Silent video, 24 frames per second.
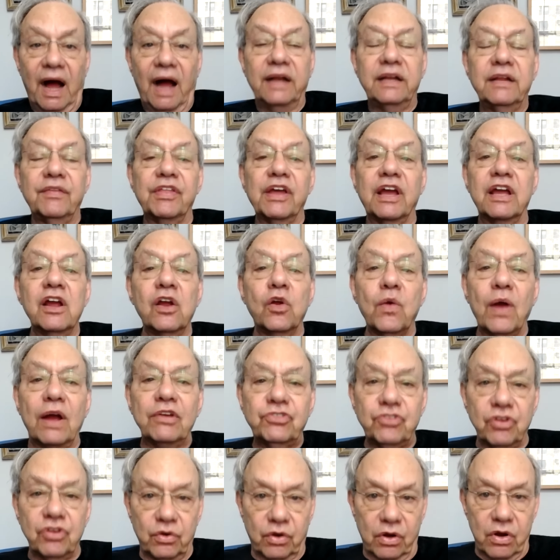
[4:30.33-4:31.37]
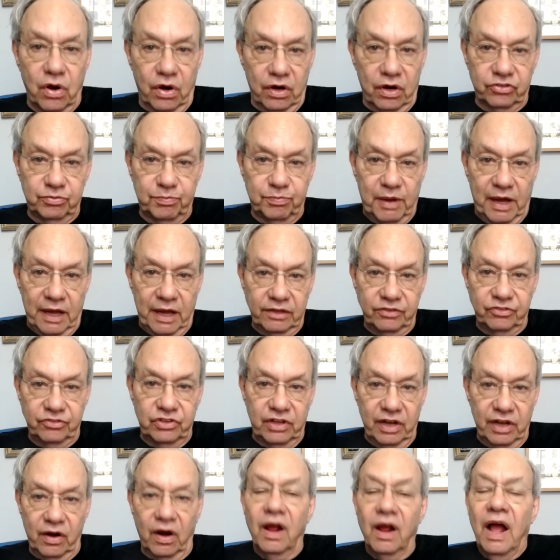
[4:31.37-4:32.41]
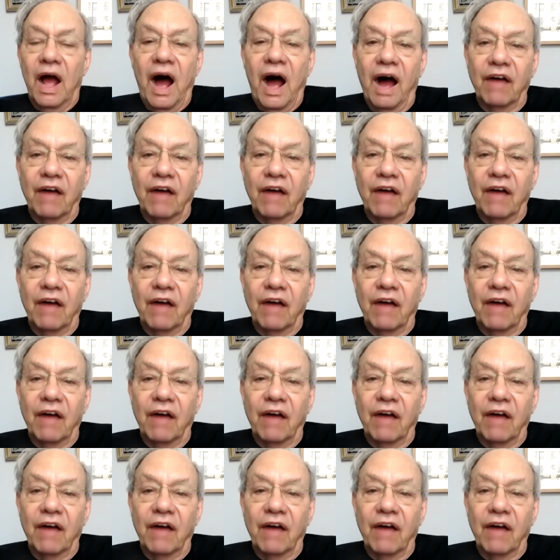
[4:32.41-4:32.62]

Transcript: I did the Congressional Correspondents' Dinner.